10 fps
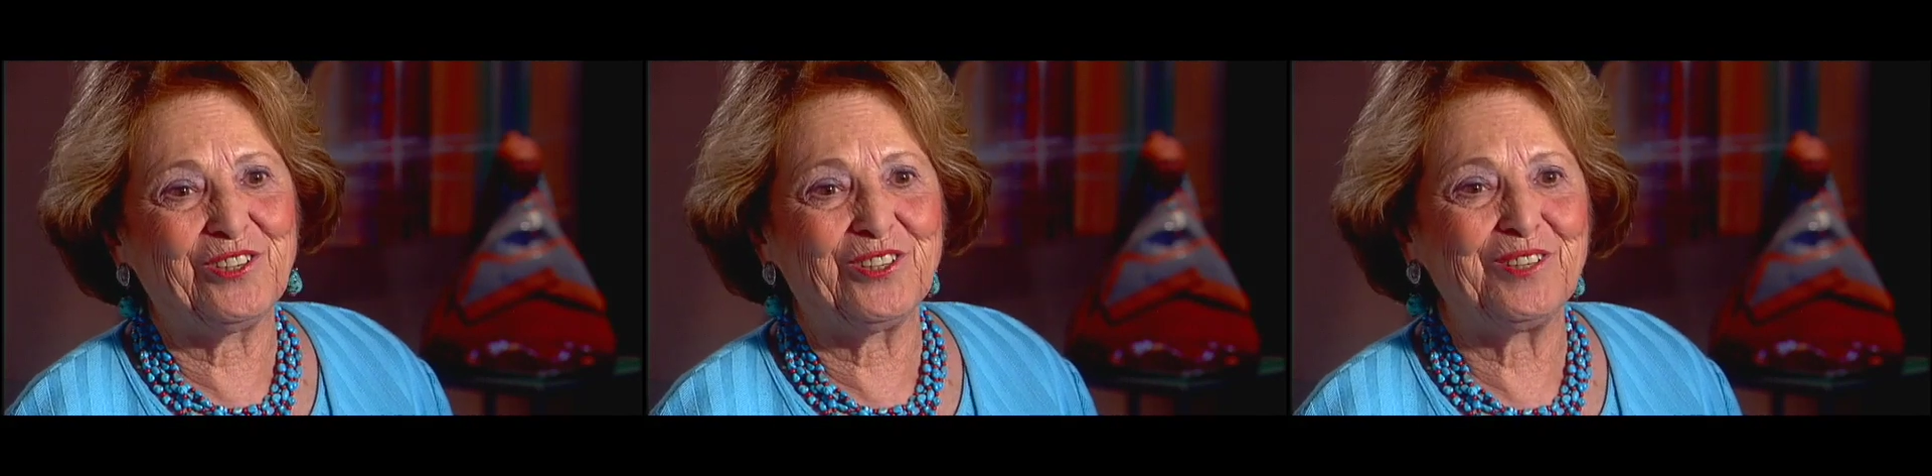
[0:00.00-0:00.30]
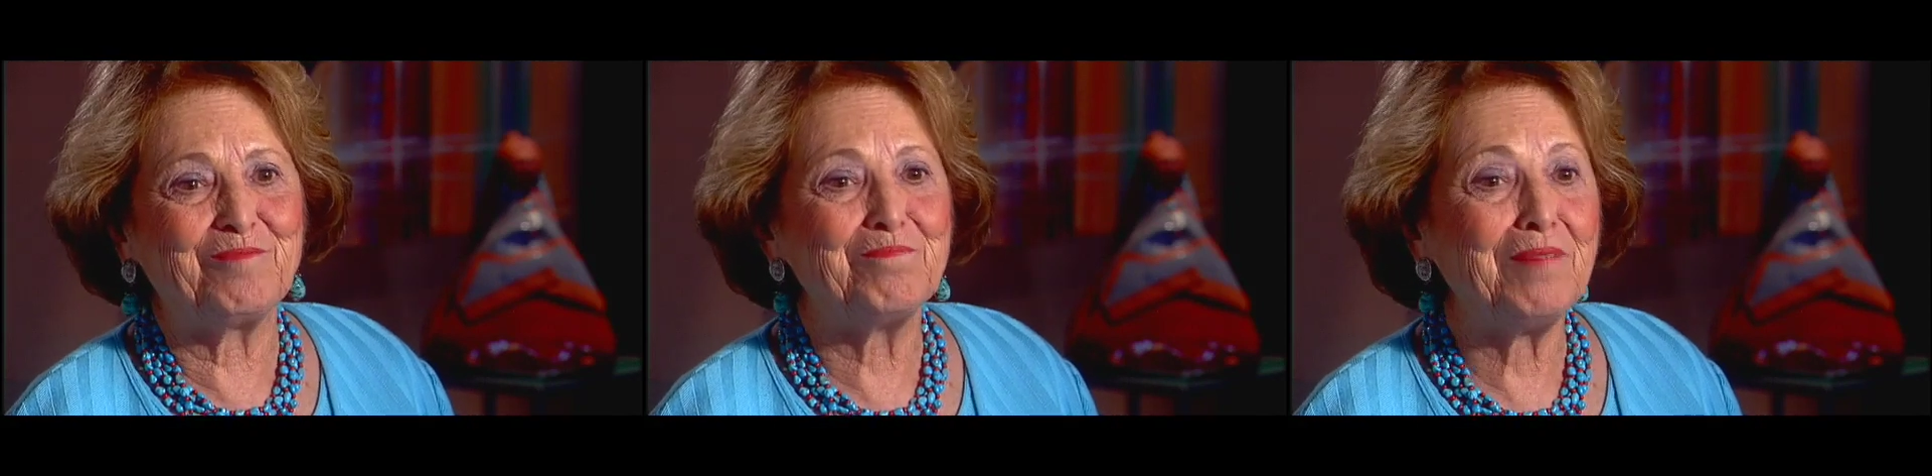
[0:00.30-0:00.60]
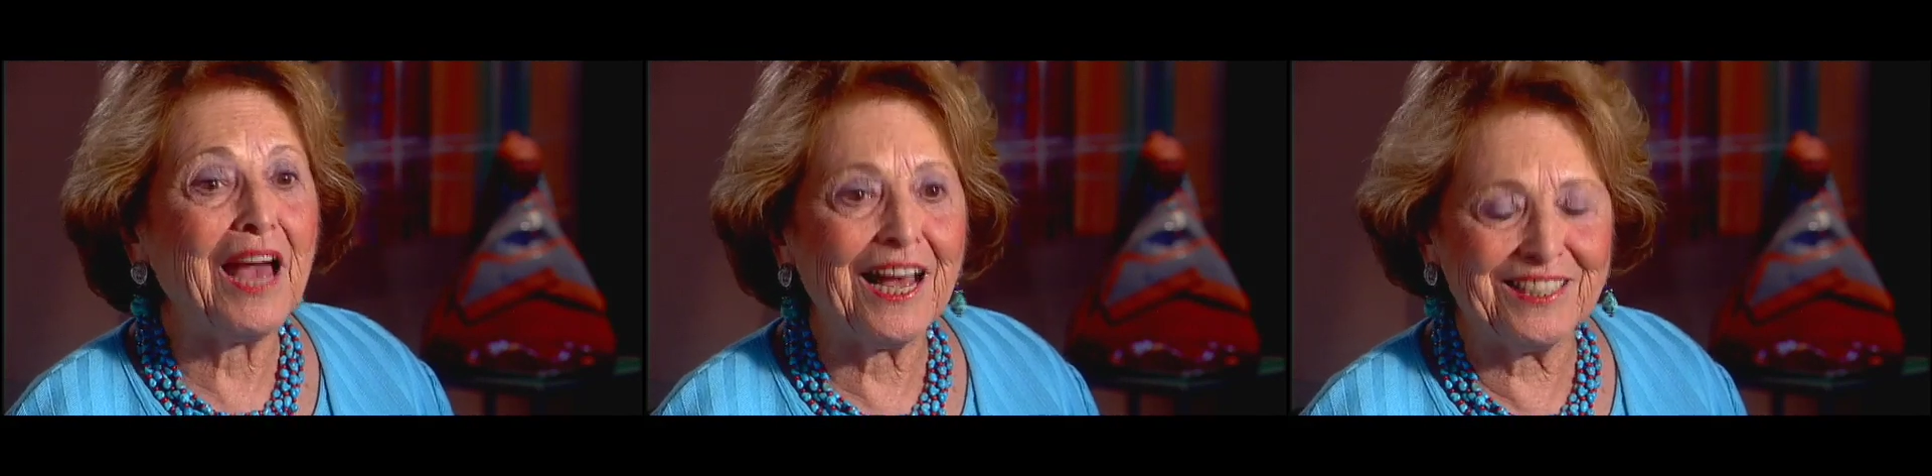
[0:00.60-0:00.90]
to the
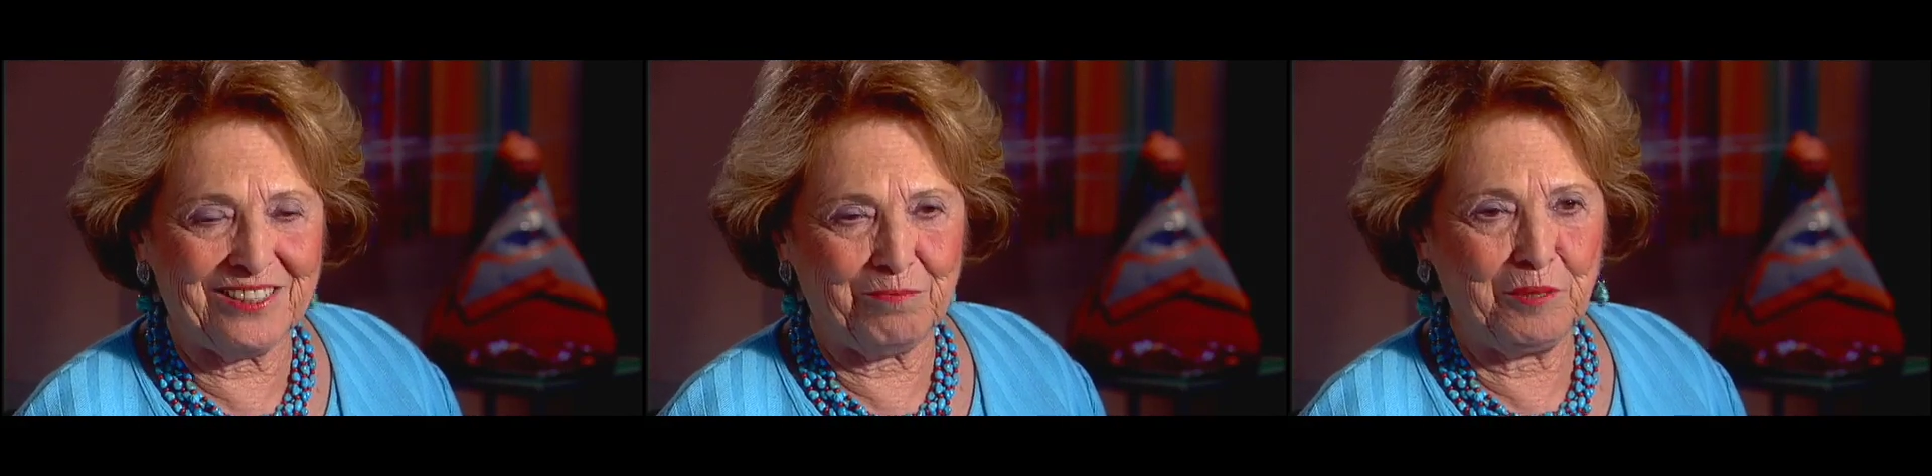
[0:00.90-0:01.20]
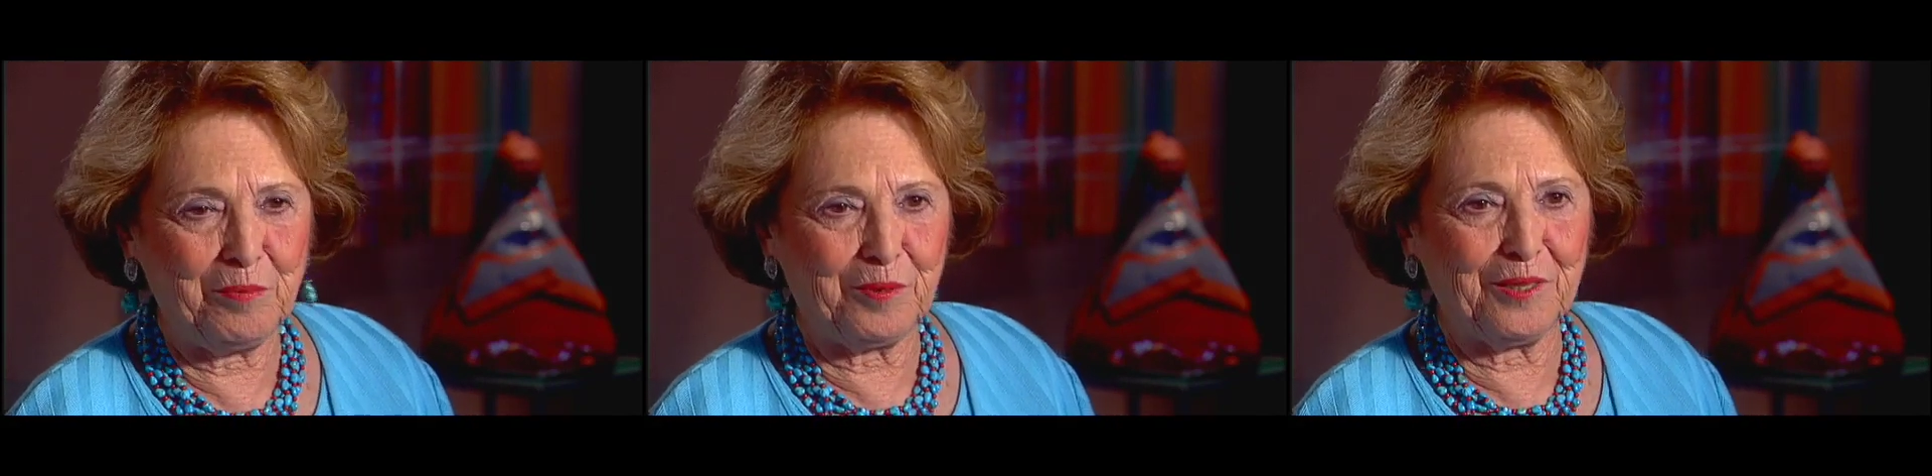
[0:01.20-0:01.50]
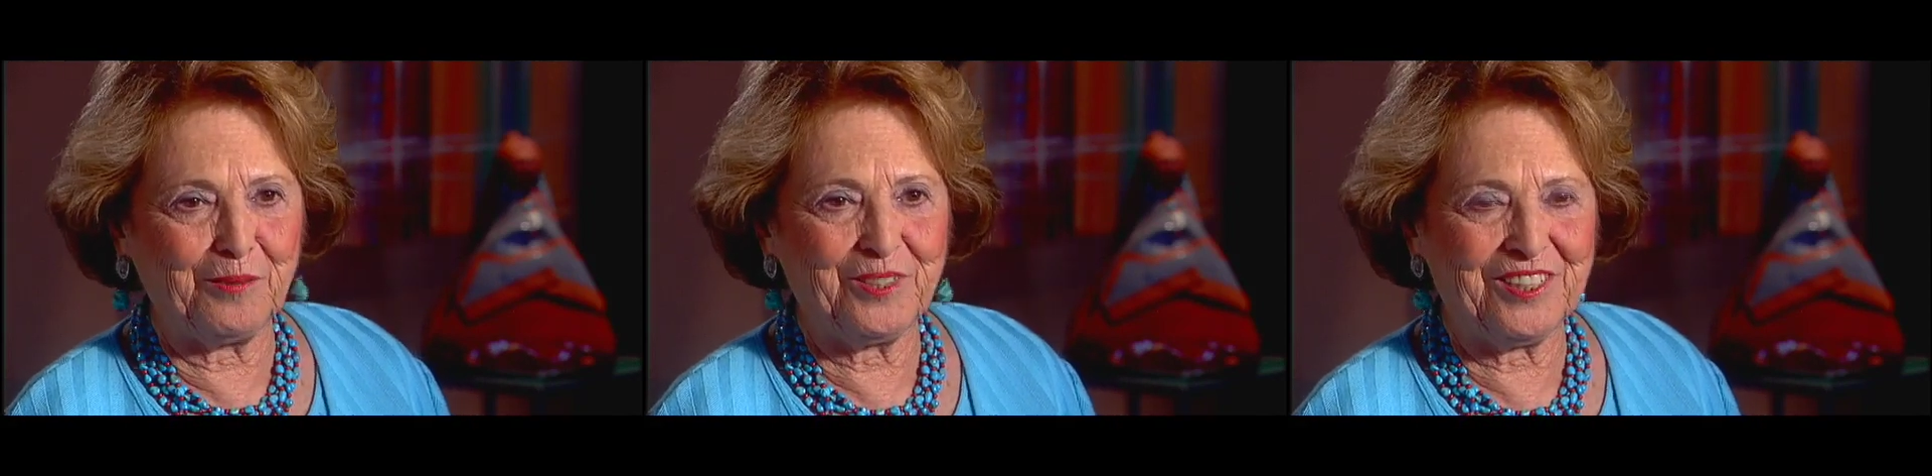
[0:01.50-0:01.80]
mass of people
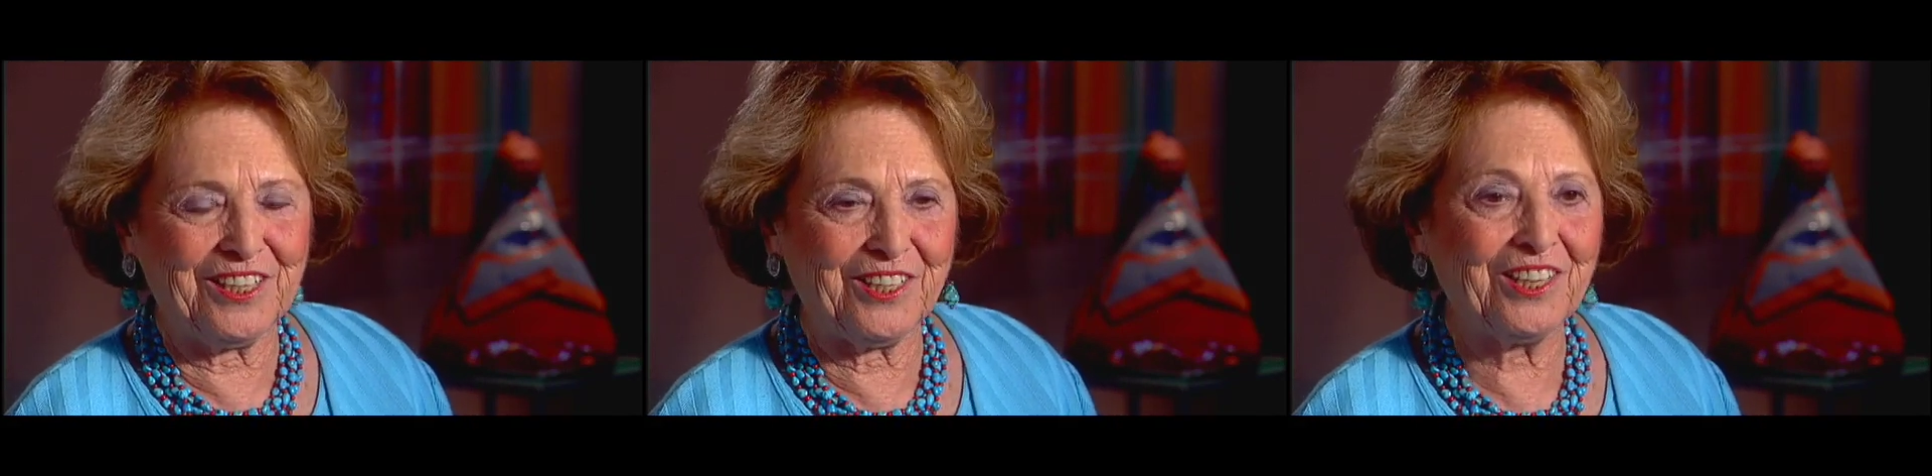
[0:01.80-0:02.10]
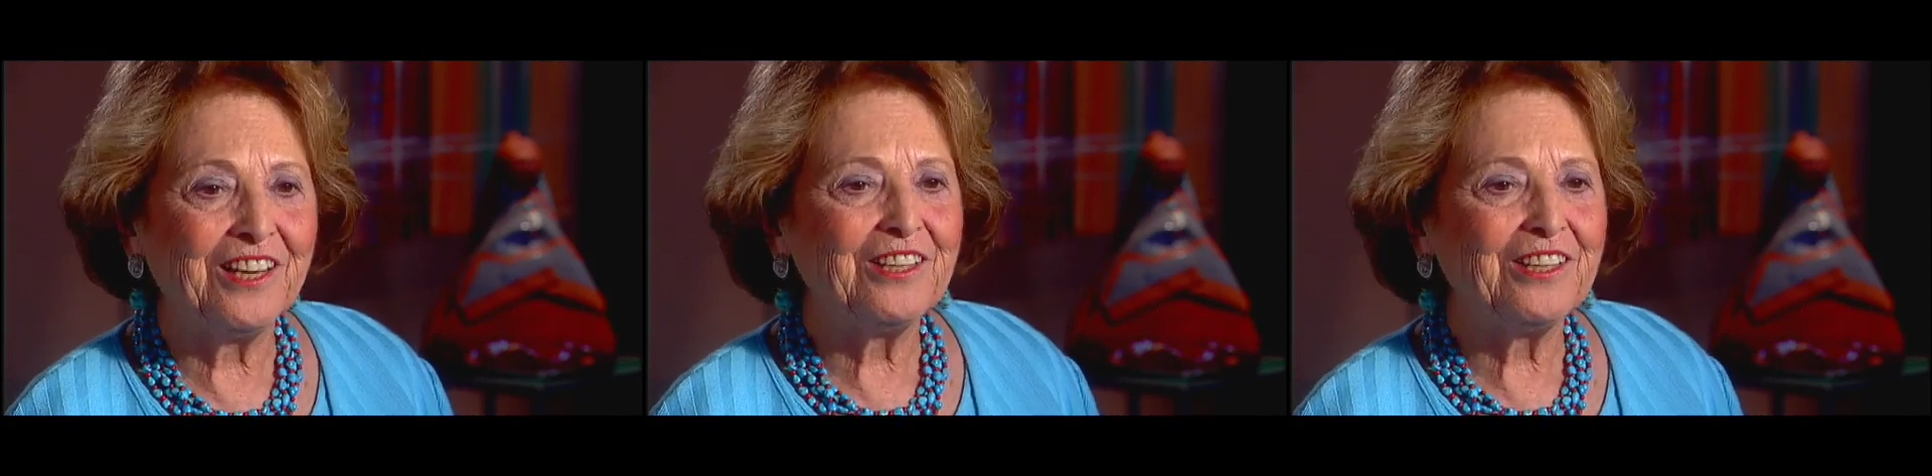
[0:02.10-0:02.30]
that was there,